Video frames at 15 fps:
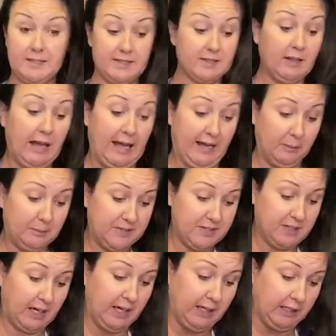has lapsed
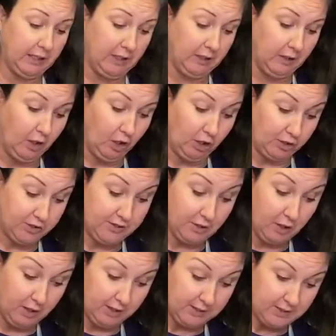and our
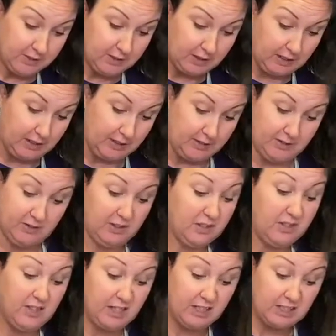sauce is
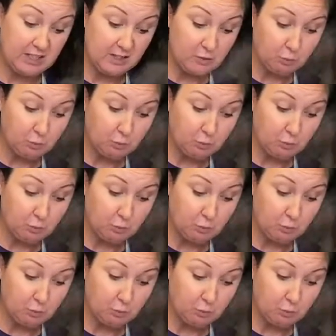thickened.